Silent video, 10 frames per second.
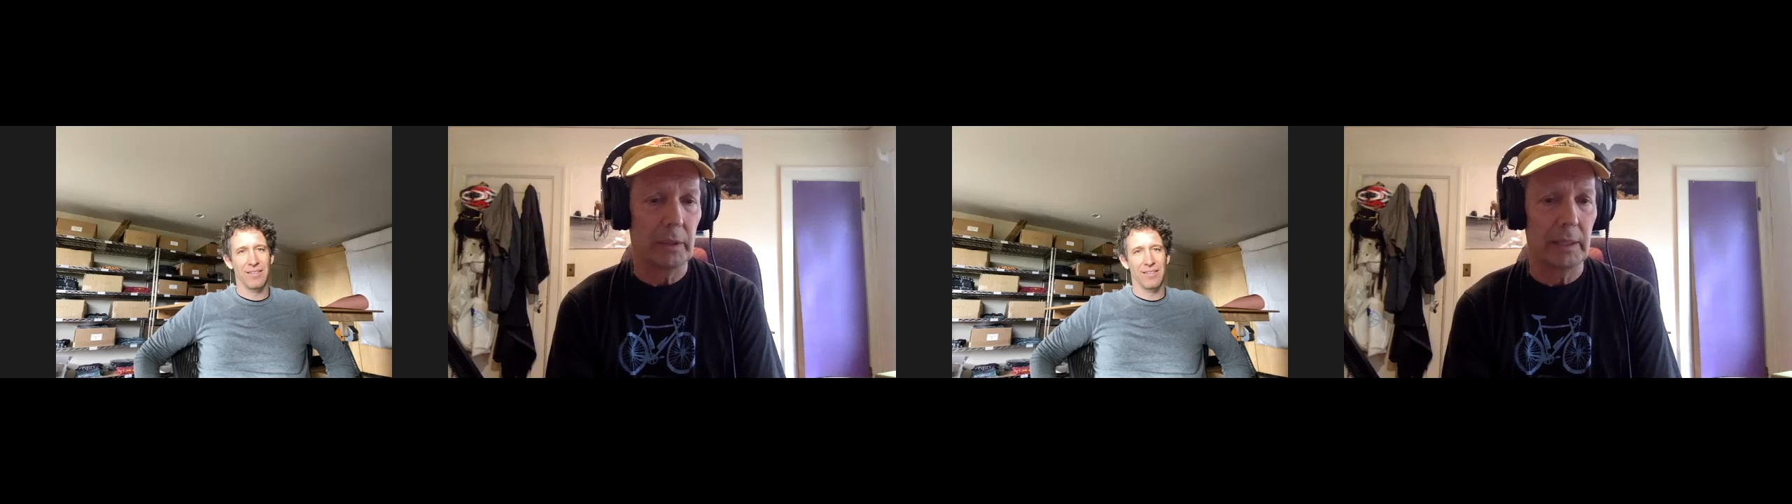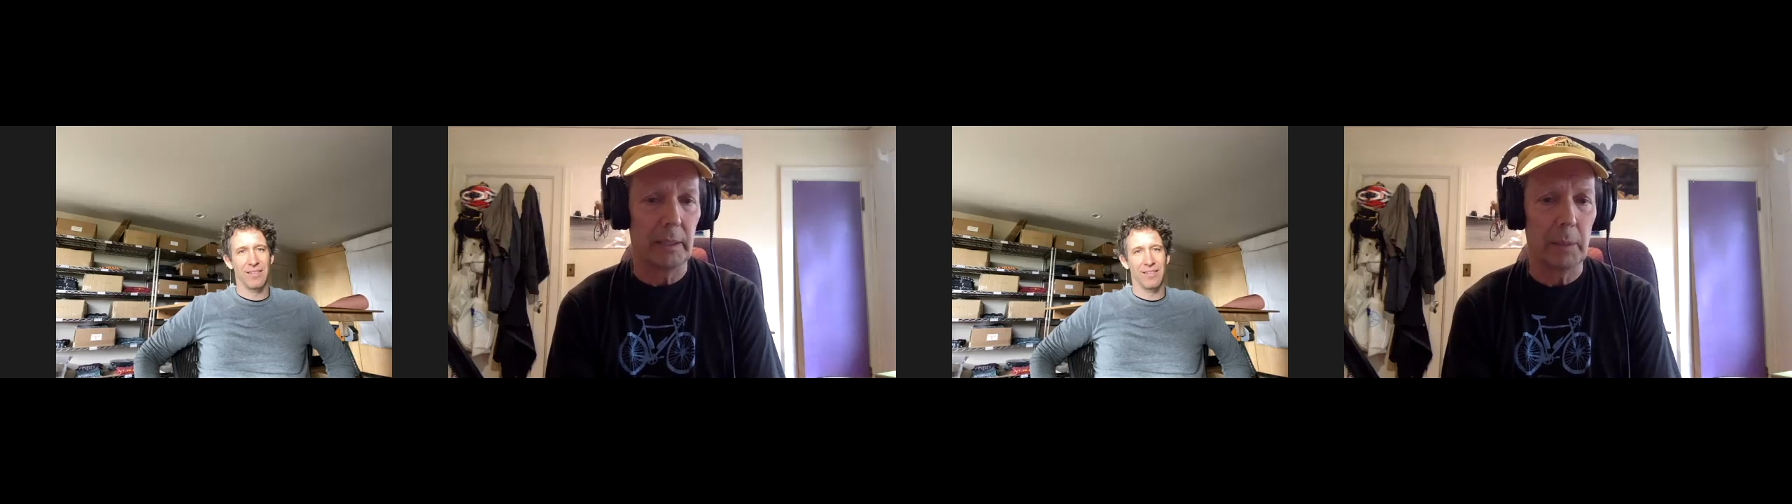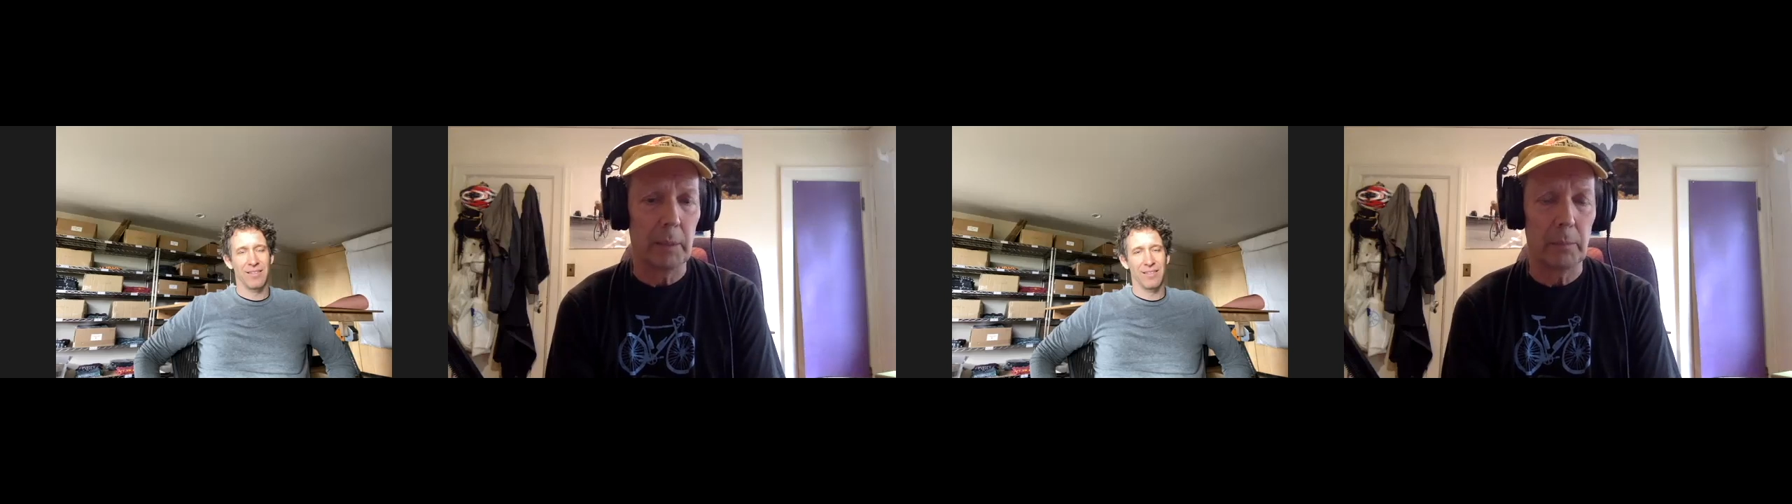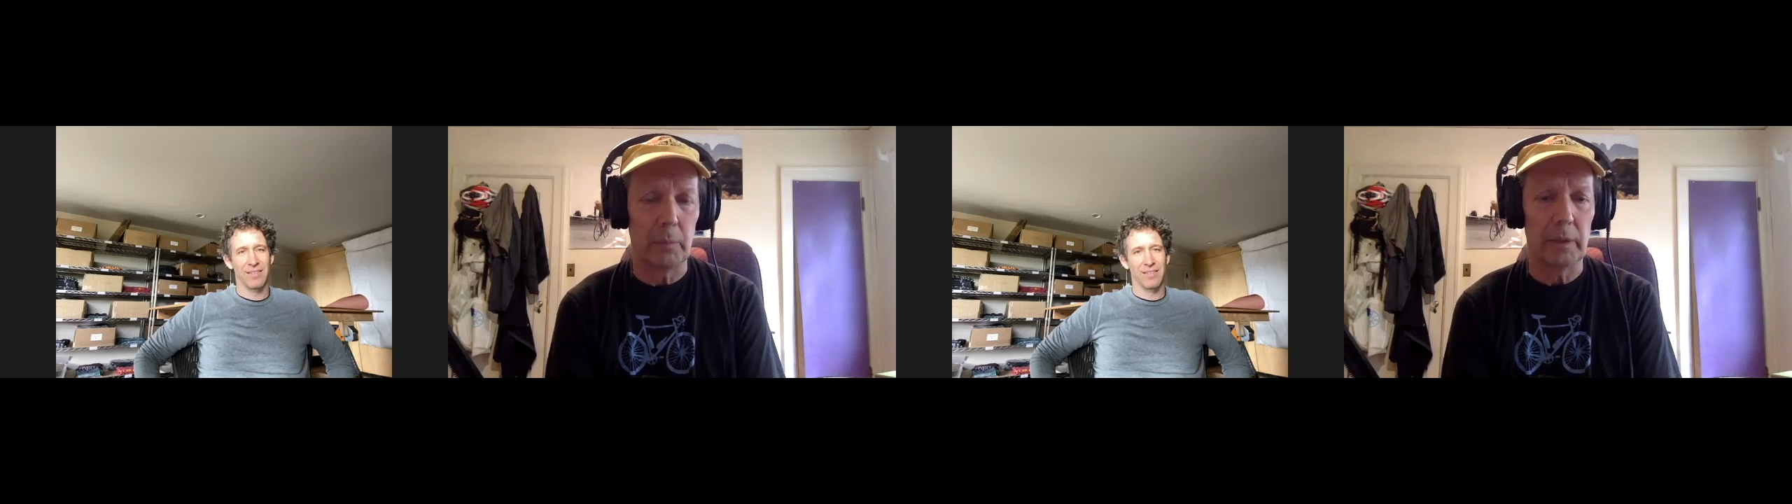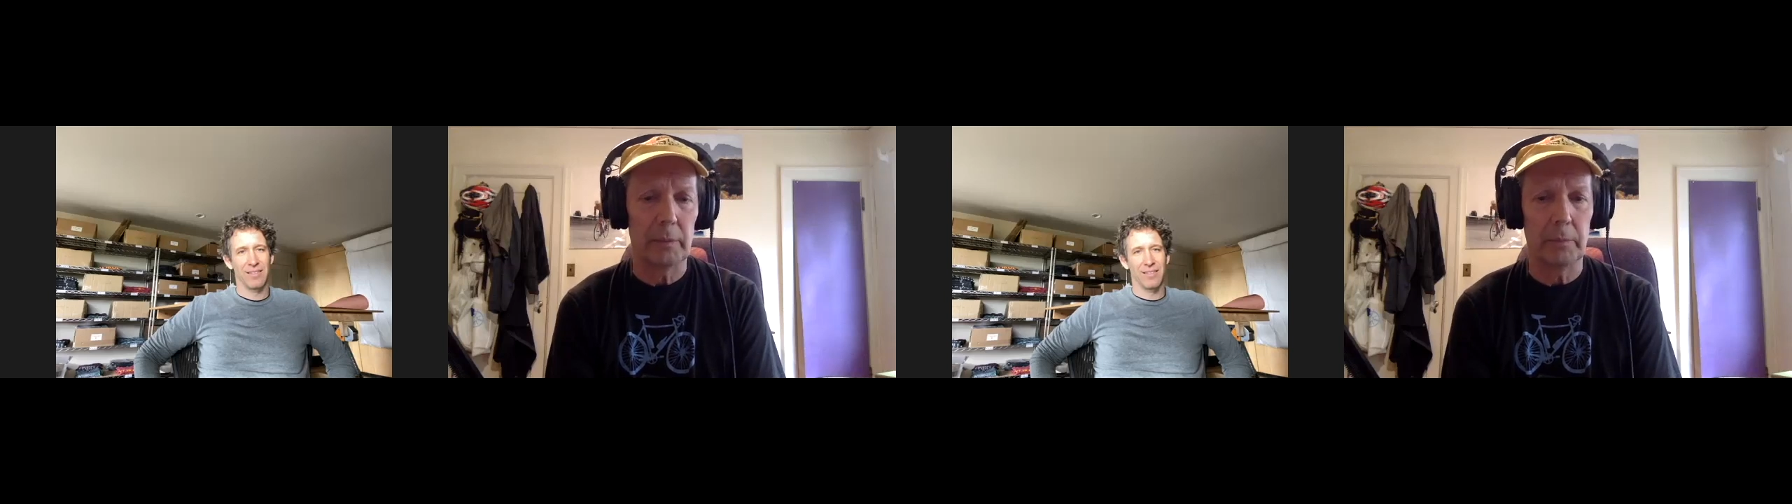they come up
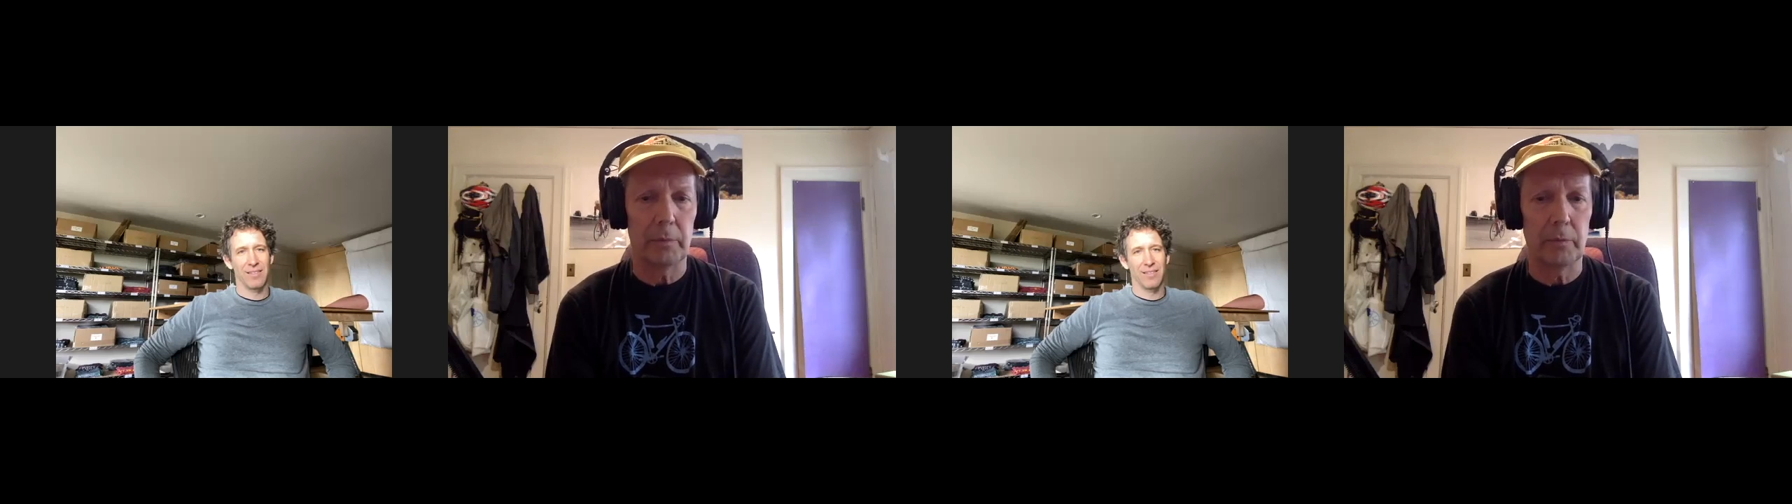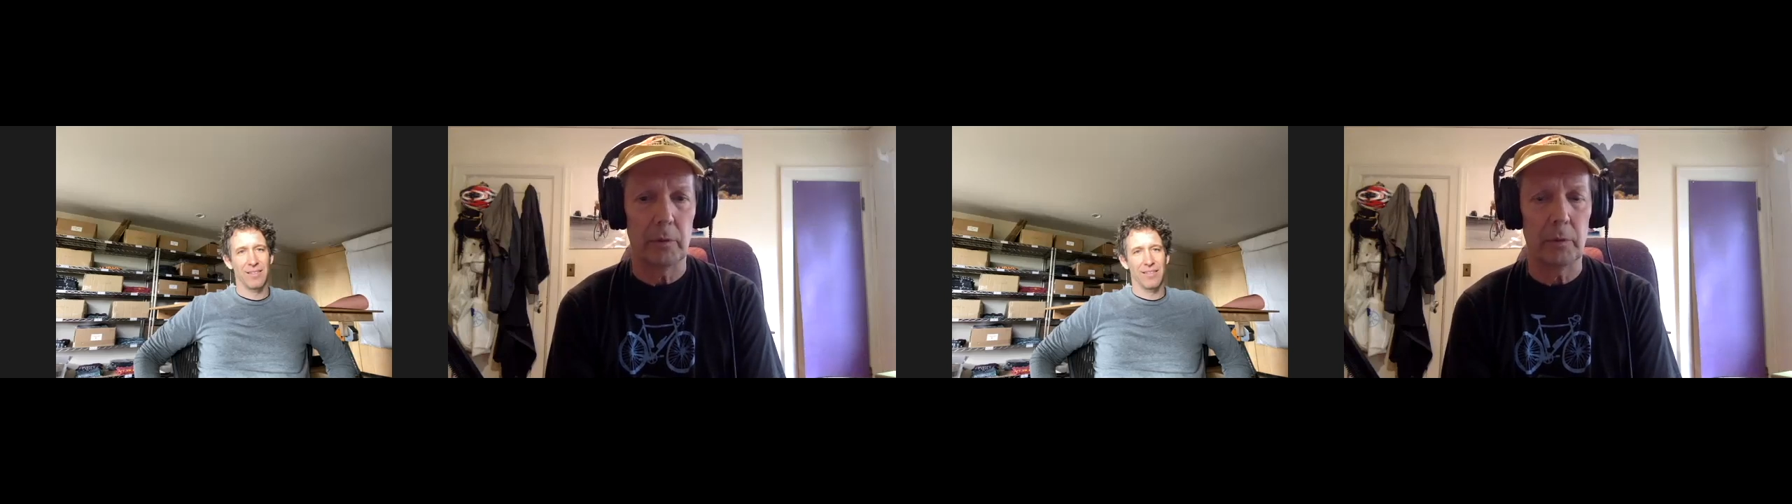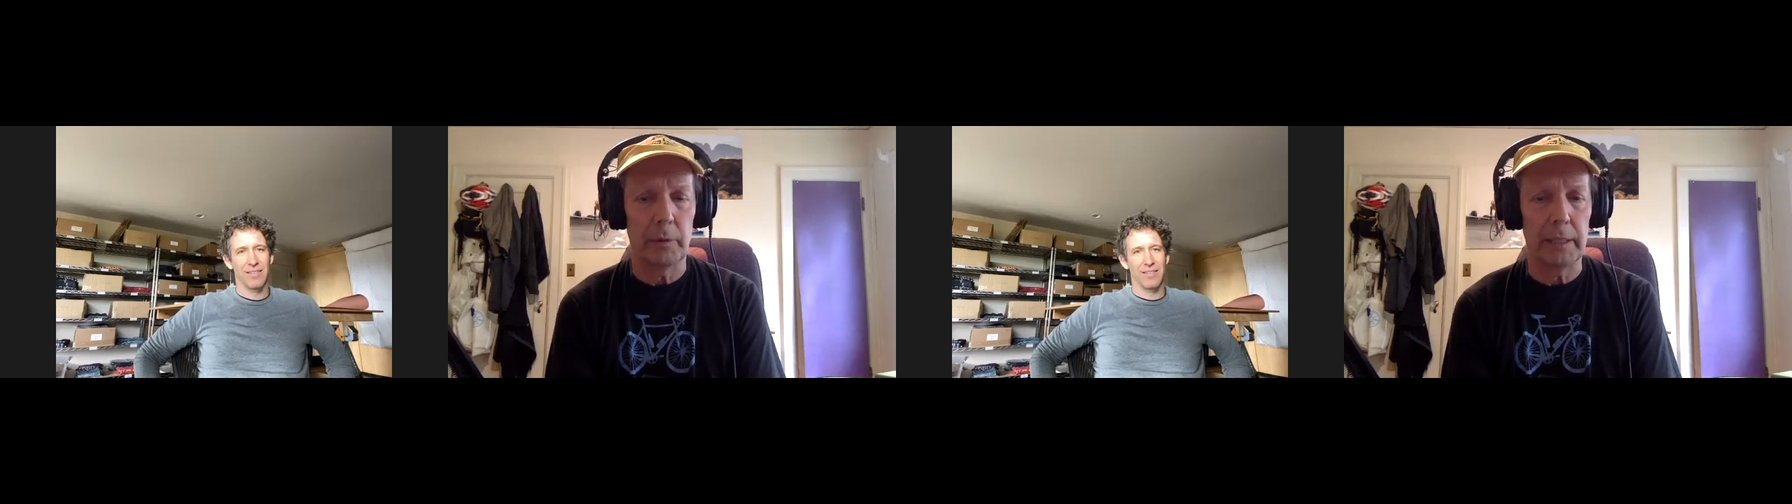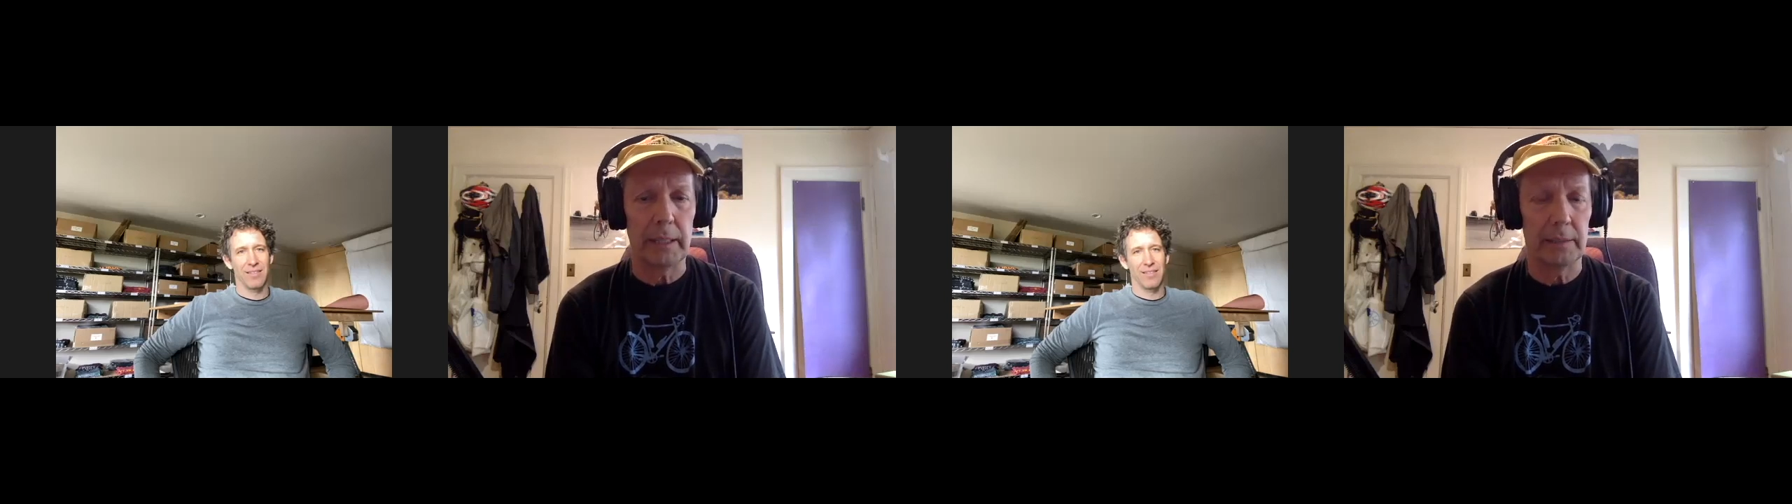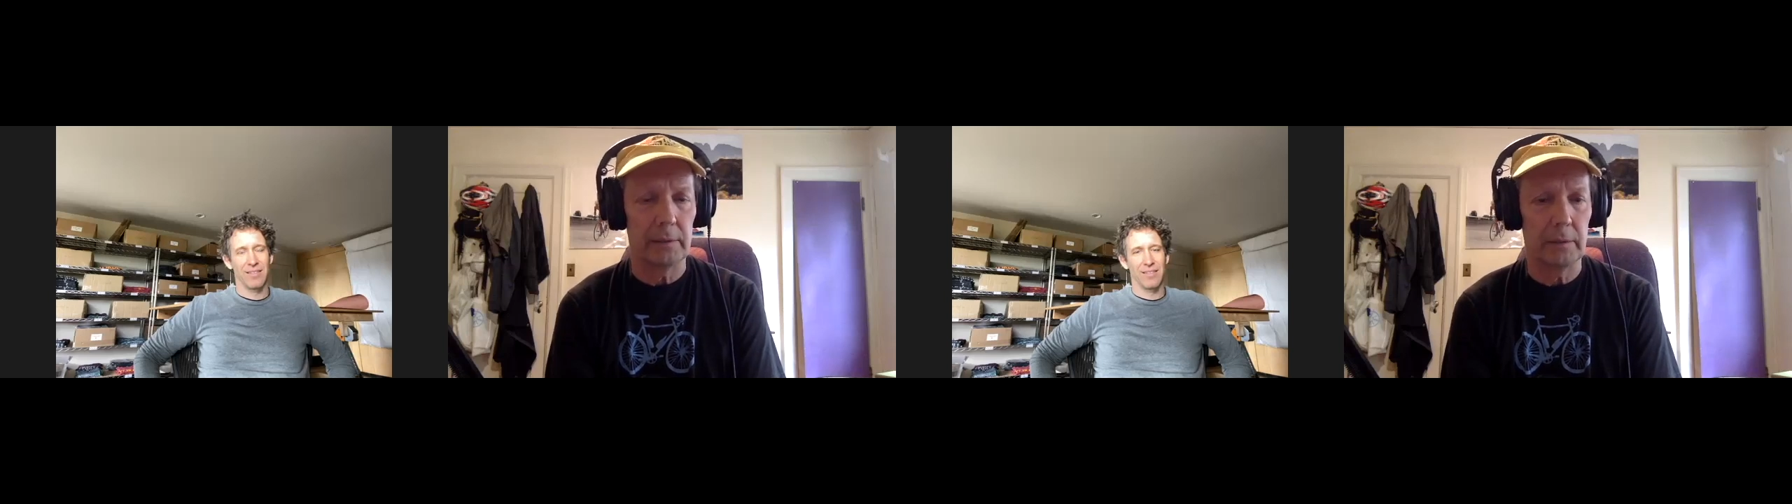with before we
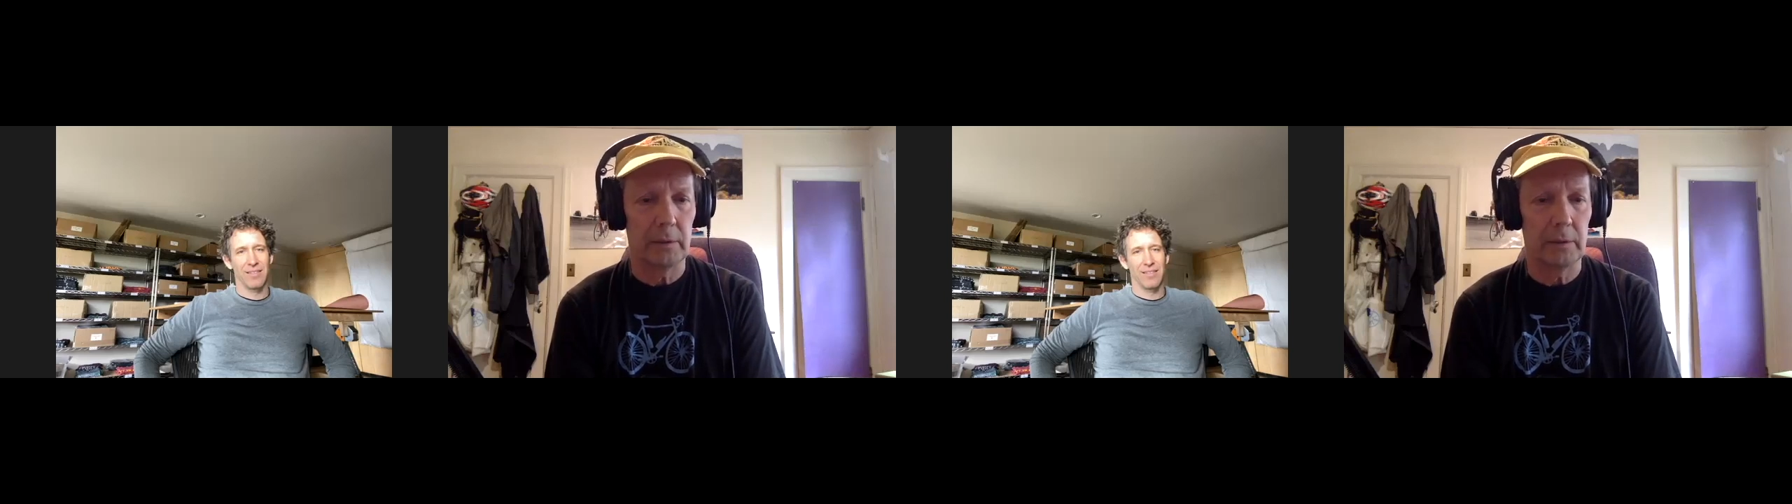get